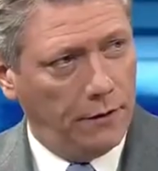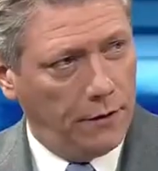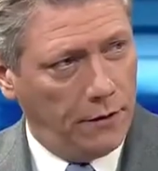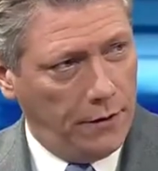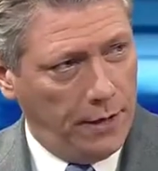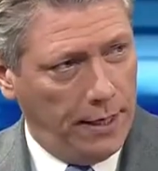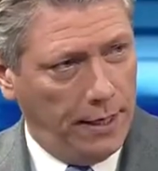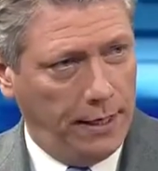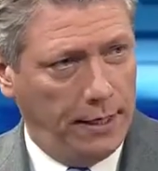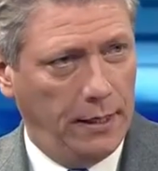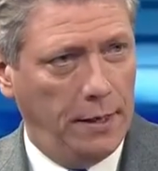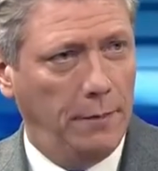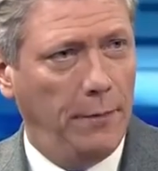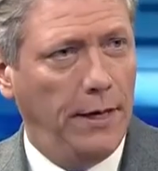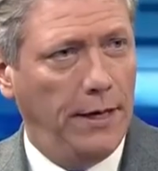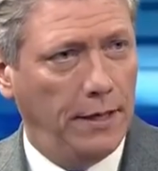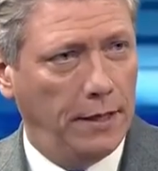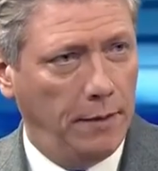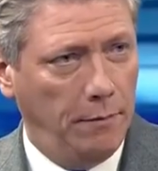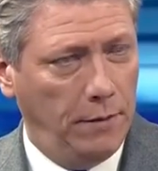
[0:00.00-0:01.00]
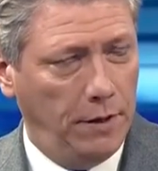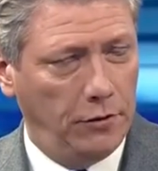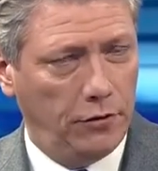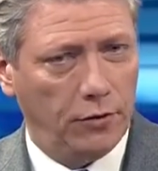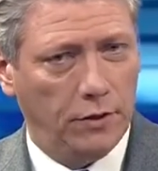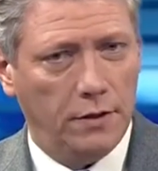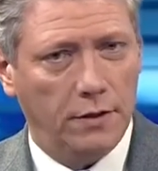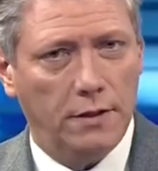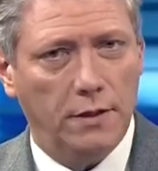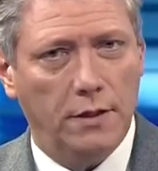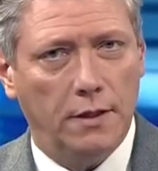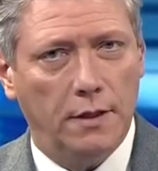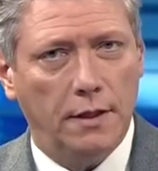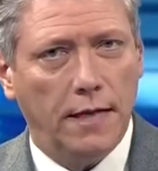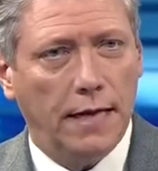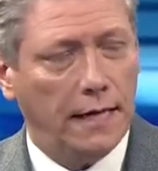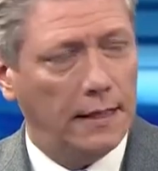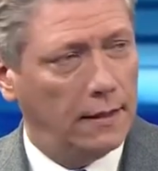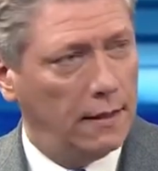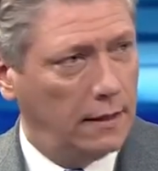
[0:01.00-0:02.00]
in creating a debate commission so that
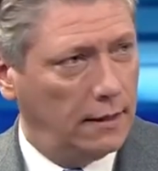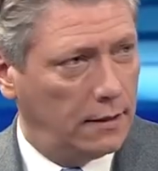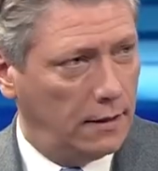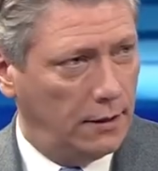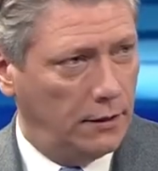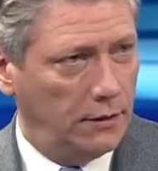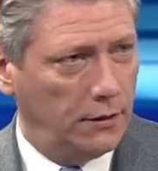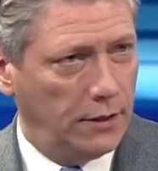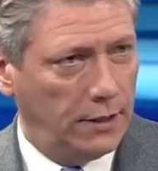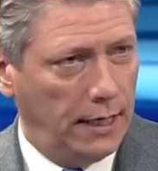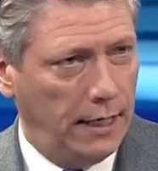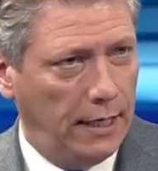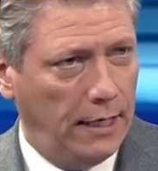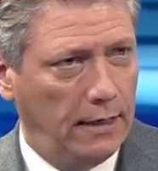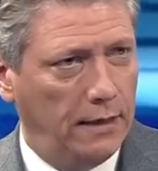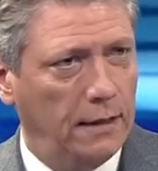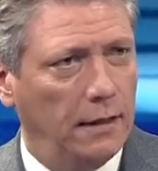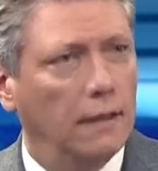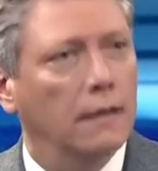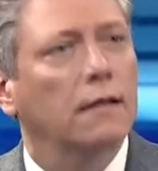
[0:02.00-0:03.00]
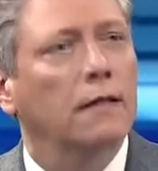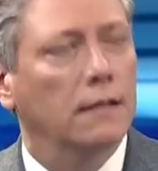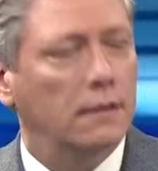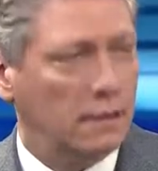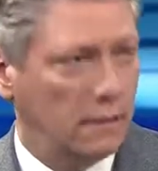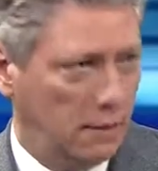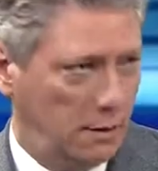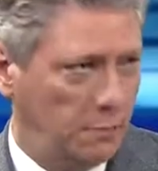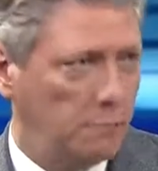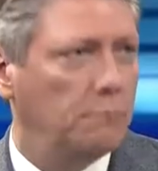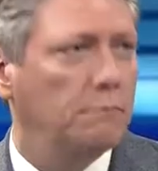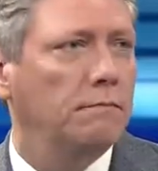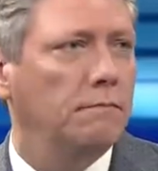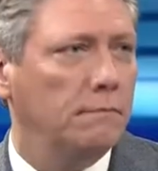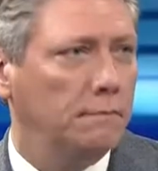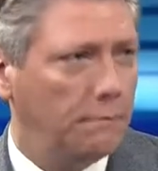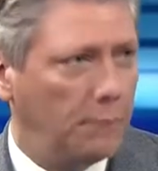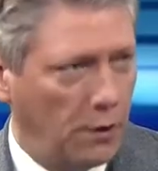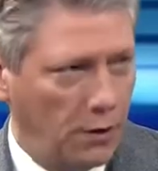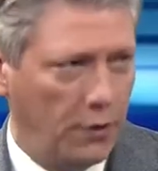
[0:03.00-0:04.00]
candidates understand that this is
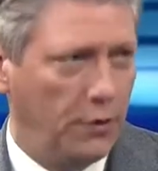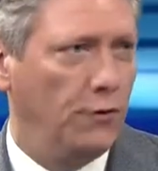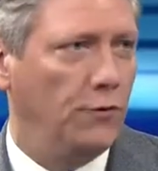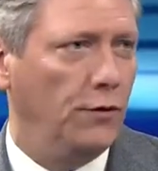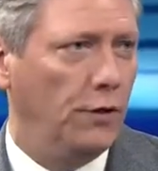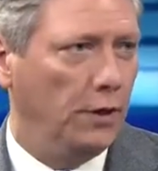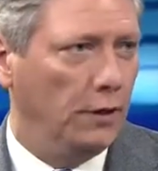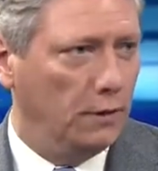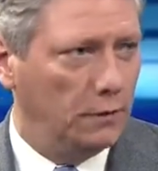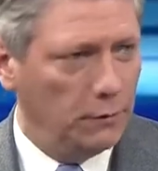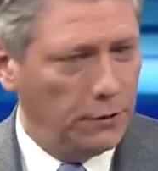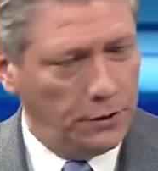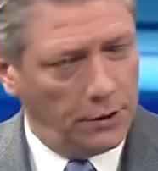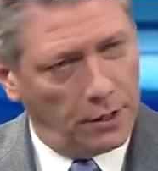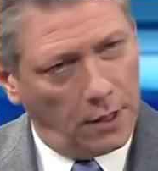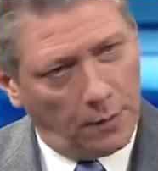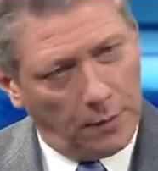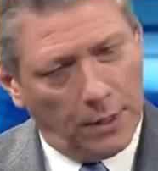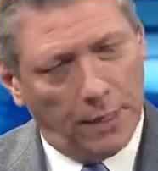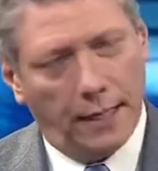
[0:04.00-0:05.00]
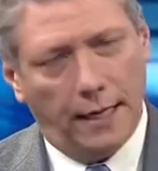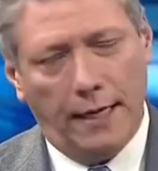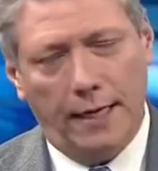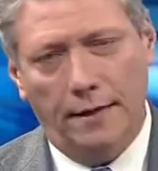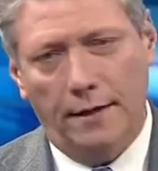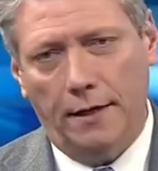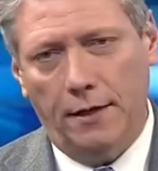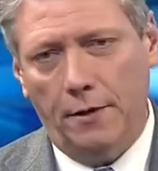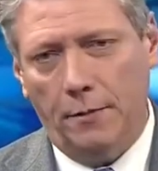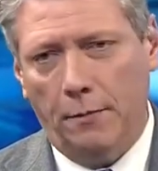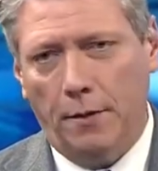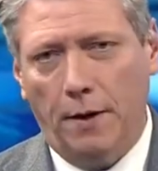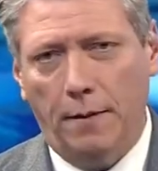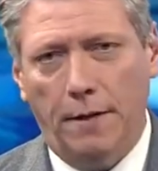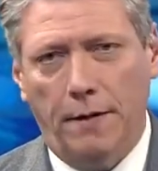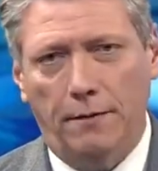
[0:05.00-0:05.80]
part of the drill. When you're going to be a candidate, you probably